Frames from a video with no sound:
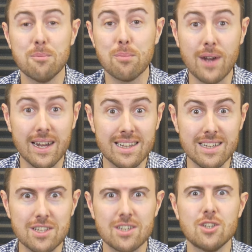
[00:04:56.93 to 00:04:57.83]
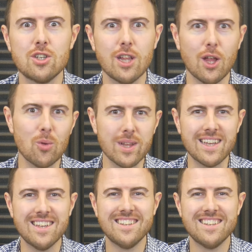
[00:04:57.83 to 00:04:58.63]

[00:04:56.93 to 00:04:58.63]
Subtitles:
Practice slowly.